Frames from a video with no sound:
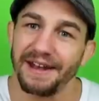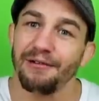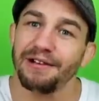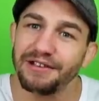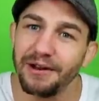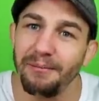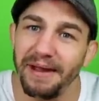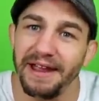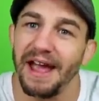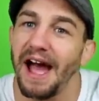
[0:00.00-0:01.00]
there is going to
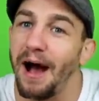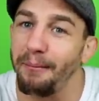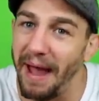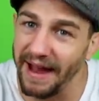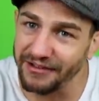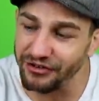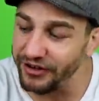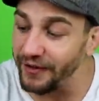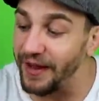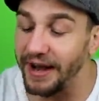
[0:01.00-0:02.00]
be a package in
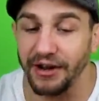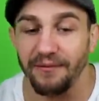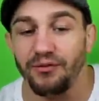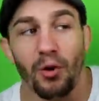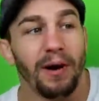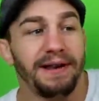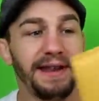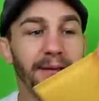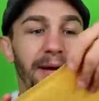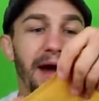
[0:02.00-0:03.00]
here that I have no
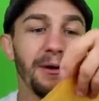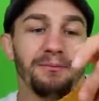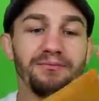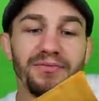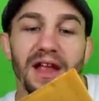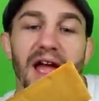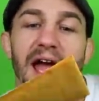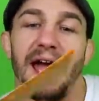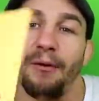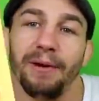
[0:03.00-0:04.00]
idea about.
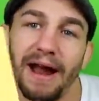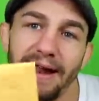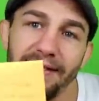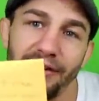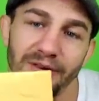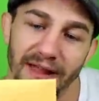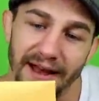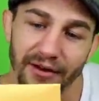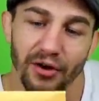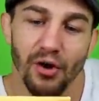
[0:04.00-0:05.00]
And we got a little
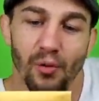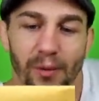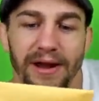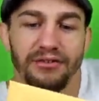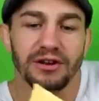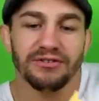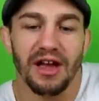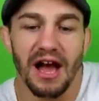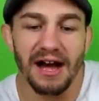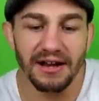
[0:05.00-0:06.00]
letter. We just
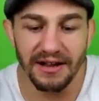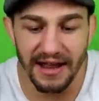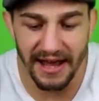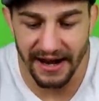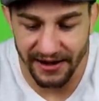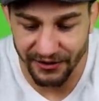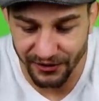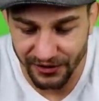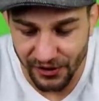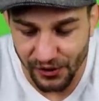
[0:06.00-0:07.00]
got a
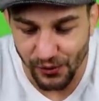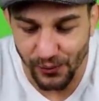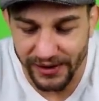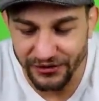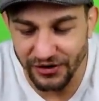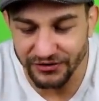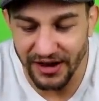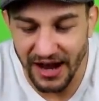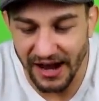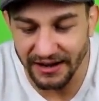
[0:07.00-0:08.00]
letter. We just
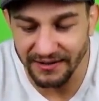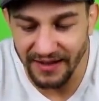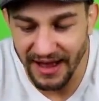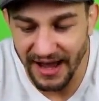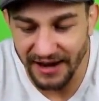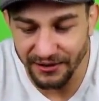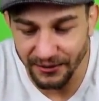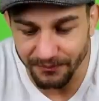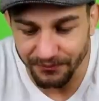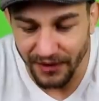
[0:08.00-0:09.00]
got a
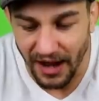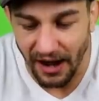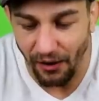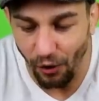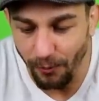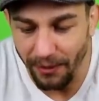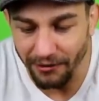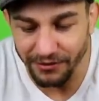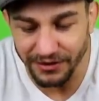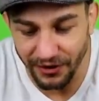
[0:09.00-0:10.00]
letter. I hope I
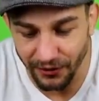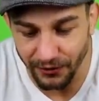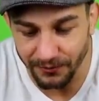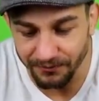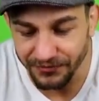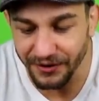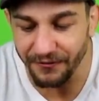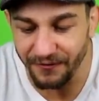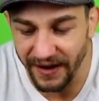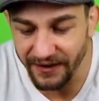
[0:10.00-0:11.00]
return the
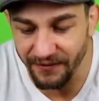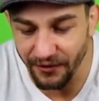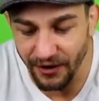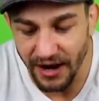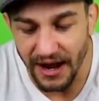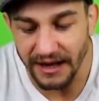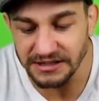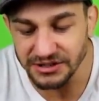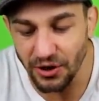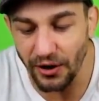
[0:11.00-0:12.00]
favor and
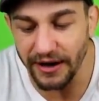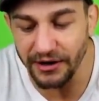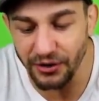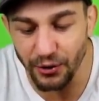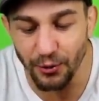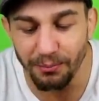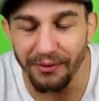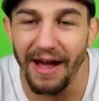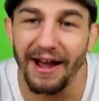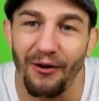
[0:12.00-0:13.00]
start a new
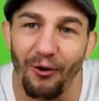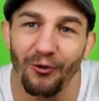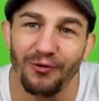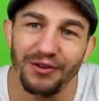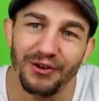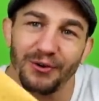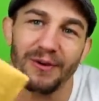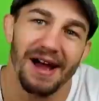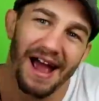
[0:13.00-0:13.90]
black hole for you.